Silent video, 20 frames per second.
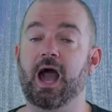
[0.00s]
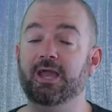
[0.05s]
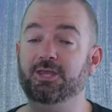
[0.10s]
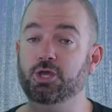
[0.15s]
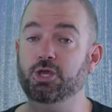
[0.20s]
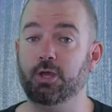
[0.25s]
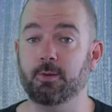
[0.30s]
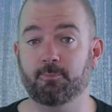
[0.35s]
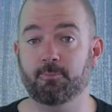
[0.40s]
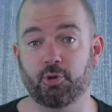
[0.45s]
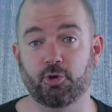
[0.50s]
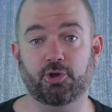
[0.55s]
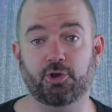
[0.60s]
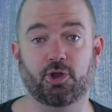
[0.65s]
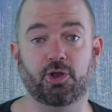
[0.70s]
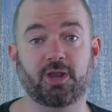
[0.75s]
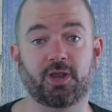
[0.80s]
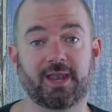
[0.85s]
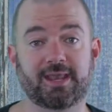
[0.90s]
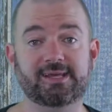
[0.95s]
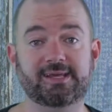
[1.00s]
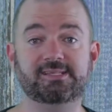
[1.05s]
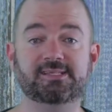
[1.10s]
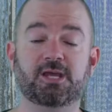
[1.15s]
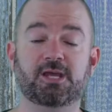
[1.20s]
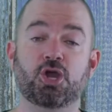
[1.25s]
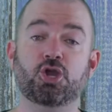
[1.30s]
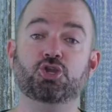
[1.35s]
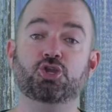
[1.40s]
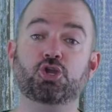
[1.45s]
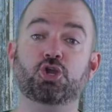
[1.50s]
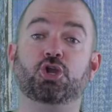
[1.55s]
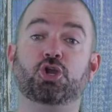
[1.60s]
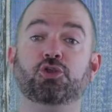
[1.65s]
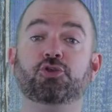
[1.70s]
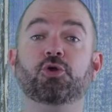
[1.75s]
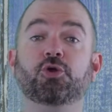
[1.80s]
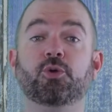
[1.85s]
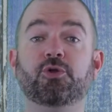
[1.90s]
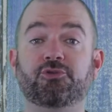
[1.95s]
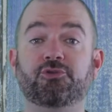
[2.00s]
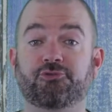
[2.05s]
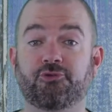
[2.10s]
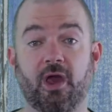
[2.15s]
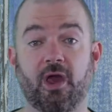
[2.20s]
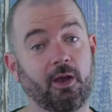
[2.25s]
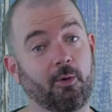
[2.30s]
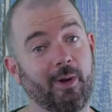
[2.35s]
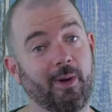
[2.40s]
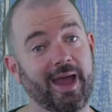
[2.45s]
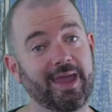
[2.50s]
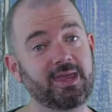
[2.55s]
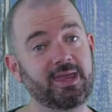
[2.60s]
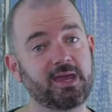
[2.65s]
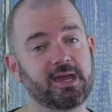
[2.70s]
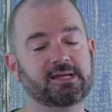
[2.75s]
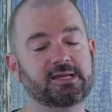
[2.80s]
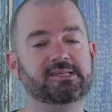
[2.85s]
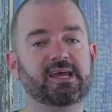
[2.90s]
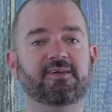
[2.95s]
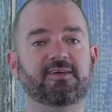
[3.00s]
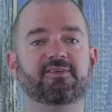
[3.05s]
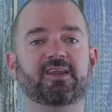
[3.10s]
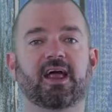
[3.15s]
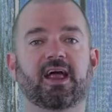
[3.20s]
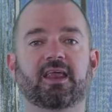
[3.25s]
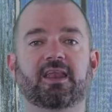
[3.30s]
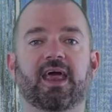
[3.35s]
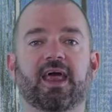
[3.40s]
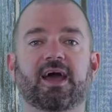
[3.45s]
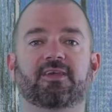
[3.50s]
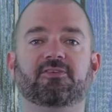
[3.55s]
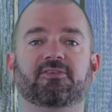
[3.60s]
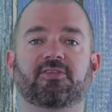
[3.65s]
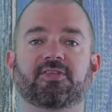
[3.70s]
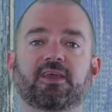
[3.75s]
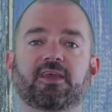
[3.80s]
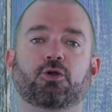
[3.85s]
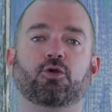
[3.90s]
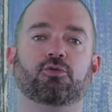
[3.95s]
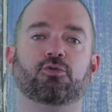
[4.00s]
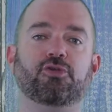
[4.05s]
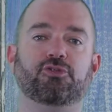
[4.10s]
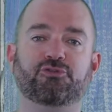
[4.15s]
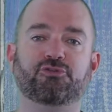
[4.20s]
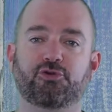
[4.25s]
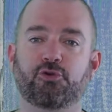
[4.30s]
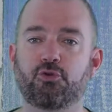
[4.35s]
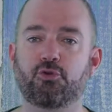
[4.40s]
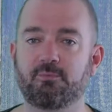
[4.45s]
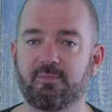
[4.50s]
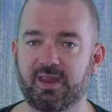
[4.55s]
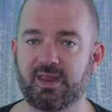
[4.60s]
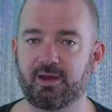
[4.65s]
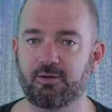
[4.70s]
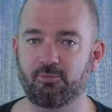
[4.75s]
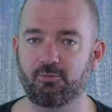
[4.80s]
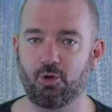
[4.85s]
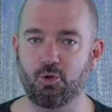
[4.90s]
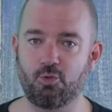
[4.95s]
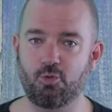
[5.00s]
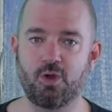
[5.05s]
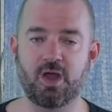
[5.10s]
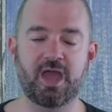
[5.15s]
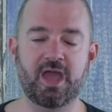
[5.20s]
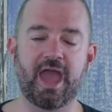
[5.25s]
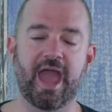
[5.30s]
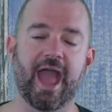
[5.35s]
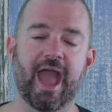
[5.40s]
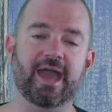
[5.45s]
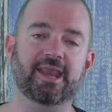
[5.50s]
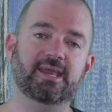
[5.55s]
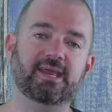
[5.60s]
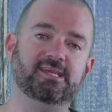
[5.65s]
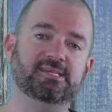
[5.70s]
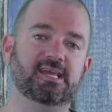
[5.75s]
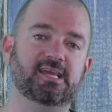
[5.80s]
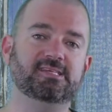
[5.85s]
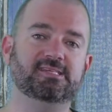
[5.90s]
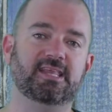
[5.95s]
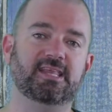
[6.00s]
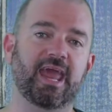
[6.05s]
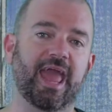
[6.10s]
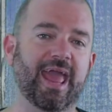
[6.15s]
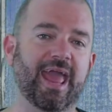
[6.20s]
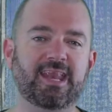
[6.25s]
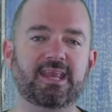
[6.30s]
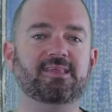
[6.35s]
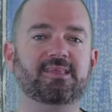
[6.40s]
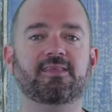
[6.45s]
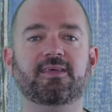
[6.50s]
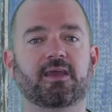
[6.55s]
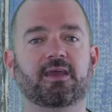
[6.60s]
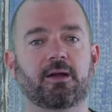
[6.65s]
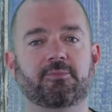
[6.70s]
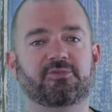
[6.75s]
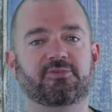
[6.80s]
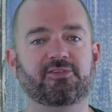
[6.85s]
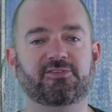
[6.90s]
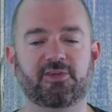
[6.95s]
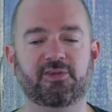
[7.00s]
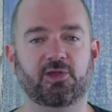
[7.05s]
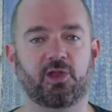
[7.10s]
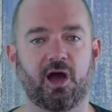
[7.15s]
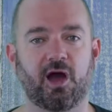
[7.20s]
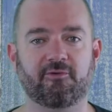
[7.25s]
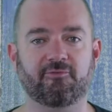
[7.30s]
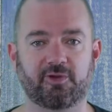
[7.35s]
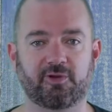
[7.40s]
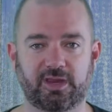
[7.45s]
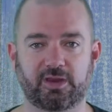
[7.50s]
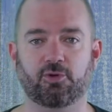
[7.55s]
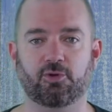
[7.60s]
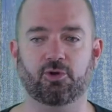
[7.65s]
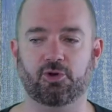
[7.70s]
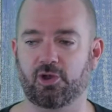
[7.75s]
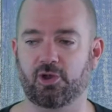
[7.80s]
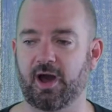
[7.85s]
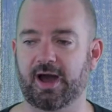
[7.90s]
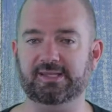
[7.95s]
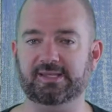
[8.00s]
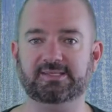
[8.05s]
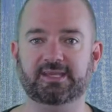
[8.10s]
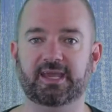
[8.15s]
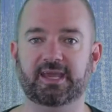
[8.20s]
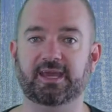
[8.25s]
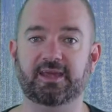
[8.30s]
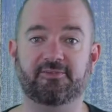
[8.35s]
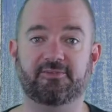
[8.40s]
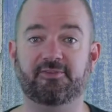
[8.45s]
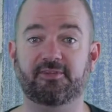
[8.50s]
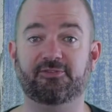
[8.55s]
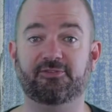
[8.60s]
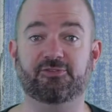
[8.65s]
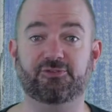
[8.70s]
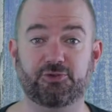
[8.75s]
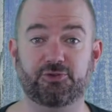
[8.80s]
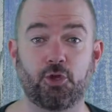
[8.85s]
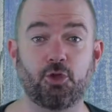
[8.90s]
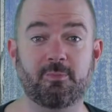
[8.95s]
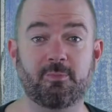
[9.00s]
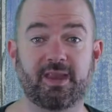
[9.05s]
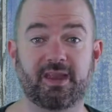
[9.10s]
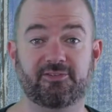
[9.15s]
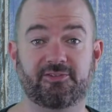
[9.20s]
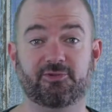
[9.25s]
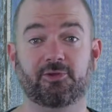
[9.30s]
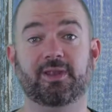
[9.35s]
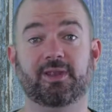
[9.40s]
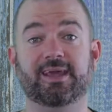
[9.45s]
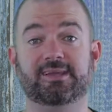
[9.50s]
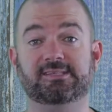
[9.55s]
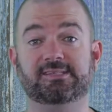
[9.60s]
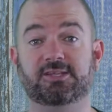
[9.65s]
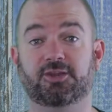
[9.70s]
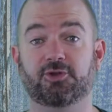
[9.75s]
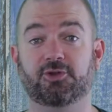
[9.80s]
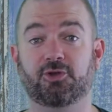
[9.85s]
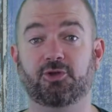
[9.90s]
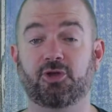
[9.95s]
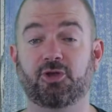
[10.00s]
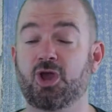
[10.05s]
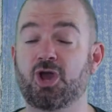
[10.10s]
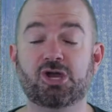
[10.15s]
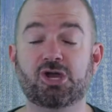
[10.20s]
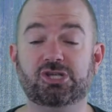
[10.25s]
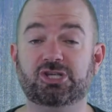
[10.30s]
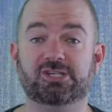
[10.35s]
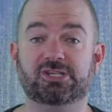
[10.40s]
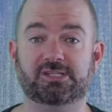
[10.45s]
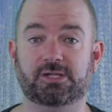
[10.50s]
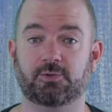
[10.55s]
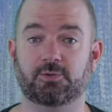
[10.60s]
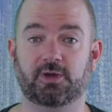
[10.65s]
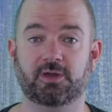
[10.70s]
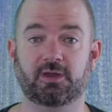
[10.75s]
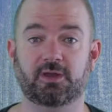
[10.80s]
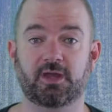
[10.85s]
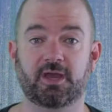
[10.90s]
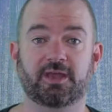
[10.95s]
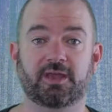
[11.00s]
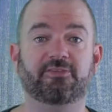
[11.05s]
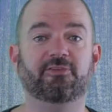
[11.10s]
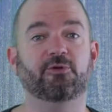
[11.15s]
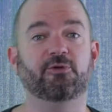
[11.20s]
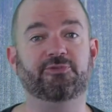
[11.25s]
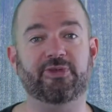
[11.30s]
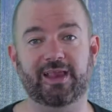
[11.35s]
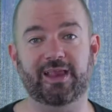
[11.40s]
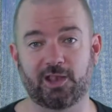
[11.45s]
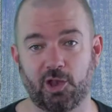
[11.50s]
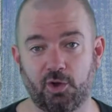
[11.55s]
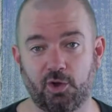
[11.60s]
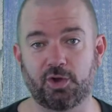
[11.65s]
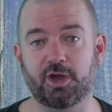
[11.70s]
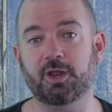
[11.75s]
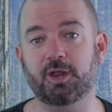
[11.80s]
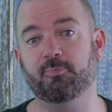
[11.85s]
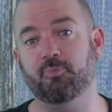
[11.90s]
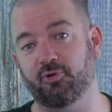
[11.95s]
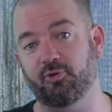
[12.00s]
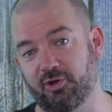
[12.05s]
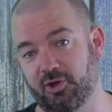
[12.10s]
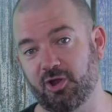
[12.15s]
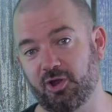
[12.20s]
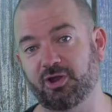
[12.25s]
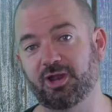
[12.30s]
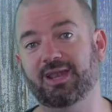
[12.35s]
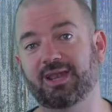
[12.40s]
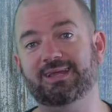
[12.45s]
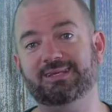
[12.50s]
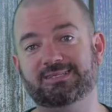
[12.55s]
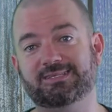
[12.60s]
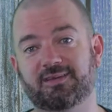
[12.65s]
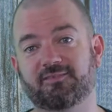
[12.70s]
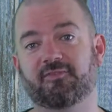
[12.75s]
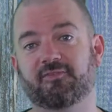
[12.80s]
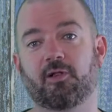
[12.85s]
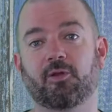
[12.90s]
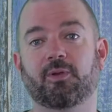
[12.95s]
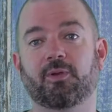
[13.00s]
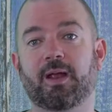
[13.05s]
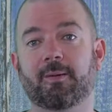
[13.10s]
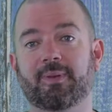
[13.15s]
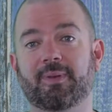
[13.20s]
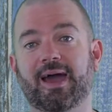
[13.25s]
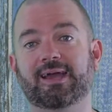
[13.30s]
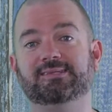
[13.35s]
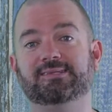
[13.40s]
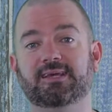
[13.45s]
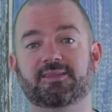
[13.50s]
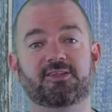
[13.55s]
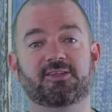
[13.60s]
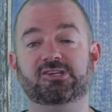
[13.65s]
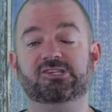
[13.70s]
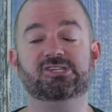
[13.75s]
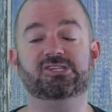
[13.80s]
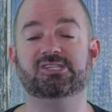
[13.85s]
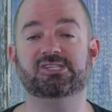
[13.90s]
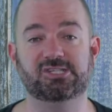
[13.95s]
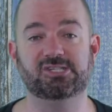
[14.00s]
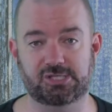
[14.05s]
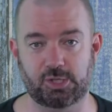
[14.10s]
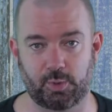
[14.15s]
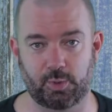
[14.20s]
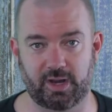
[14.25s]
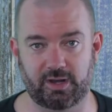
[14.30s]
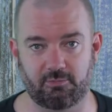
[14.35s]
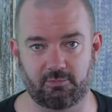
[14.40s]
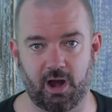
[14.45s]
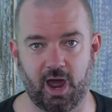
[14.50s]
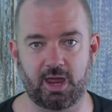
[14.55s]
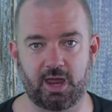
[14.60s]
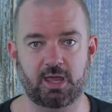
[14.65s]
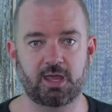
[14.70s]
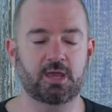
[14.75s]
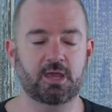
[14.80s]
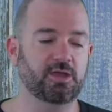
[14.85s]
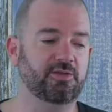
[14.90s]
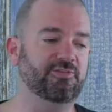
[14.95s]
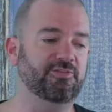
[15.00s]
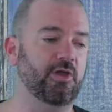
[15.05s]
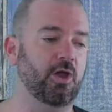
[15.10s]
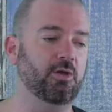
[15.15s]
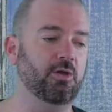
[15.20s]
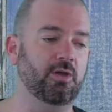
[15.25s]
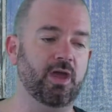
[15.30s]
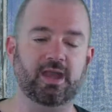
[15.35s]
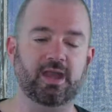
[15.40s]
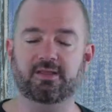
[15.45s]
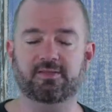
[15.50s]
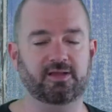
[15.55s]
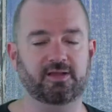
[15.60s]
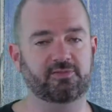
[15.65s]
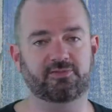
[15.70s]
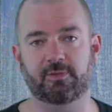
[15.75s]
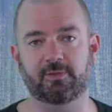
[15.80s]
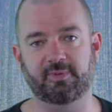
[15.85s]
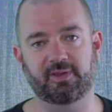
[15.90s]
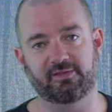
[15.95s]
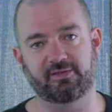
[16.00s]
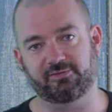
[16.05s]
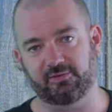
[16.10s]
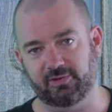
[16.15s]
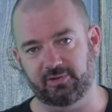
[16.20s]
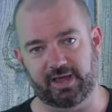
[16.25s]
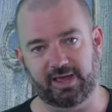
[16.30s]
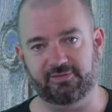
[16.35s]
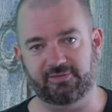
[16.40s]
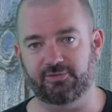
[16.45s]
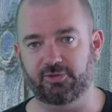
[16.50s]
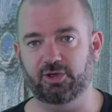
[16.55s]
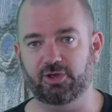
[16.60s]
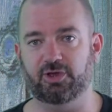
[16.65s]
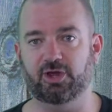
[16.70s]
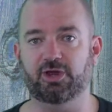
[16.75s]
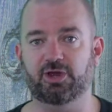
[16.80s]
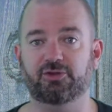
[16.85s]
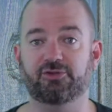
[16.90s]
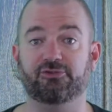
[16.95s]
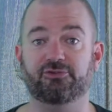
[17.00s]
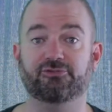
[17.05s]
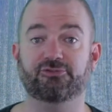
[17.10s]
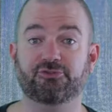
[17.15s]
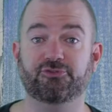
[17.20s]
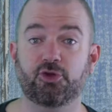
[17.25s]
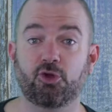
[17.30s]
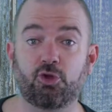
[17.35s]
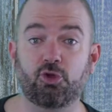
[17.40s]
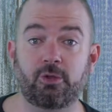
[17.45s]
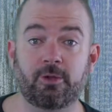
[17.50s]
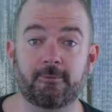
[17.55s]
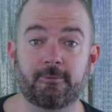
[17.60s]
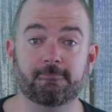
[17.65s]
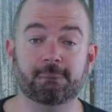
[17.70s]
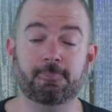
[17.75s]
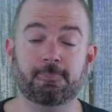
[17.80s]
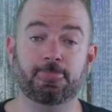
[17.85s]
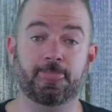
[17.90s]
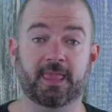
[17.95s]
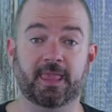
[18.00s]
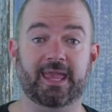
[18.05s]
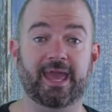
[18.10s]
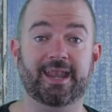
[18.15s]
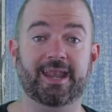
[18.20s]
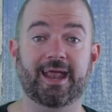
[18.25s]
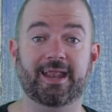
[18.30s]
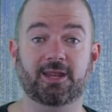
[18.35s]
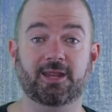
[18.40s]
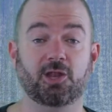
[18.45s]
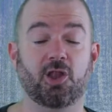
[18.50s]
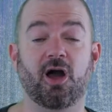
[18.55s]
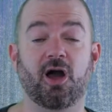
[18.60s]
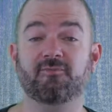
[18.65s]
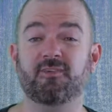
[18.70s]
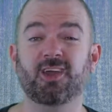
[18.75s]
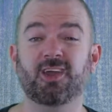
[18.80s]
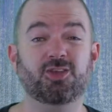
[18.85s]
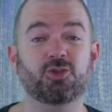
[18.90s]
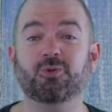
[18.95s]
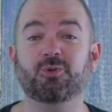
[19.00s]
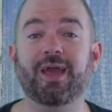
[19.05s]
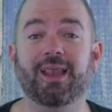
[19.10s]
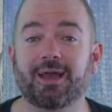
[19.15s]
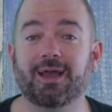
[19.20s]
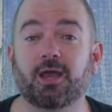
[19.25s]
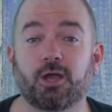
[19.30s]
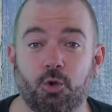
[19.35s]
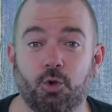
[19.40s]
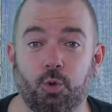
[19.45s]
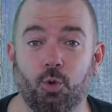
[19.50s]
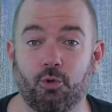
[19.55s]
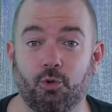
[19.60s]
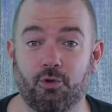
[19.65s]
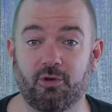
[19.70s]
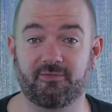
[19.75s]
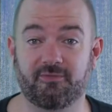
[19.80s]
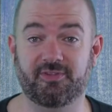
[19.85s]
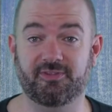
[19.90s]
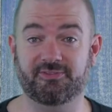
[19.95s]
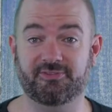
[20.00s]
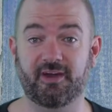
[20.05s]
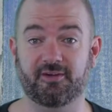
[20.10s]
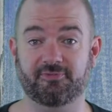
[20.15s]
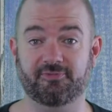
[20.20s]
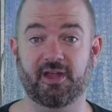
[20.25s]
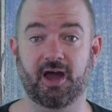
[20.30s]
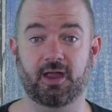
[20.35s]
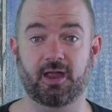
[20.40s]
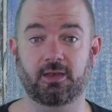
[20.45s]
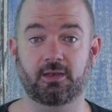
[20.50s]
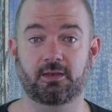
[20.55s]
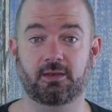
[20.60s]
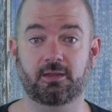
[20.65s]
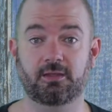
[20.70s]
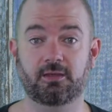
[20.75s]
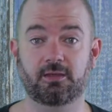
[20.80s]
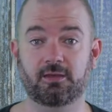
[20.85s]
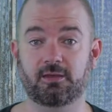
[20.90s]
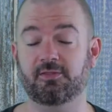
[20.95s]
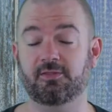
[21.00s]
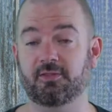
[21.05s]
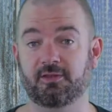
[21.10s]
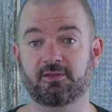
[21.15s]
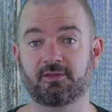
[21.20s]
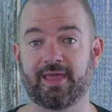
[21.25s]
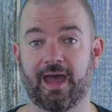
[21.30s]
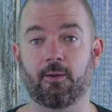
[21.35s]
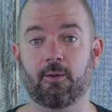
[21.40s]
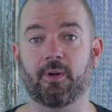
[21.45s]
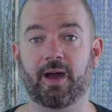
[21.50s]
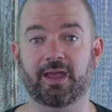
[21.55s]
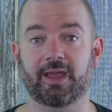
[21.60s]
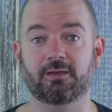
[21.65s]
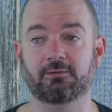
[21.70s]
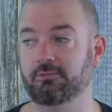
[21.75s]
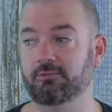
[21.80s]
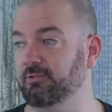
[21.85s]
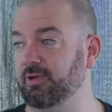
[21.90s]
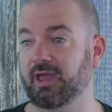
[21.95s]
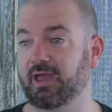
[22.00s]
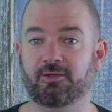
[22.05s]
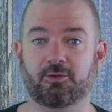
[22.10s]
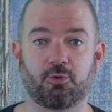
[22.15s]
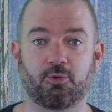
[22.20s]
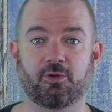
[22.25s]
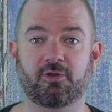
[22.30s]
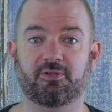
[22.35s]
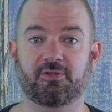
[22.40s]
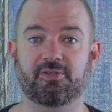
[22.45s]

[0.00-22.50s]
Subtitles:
you can put it on the list, you can do it straight away. And David Allen has a thing called the 2-minute rule. And he says that anything that comes into your life when you're organizing it, if it's 2 minutes or less to do, just do it. Because it will take longer to put it on a list and follow it up later than to just do it, right? So anything 2 minutes or less, you're going to just do and get it out of your life. You'll get like a quarter of the stuff done that way. You'll get a quarter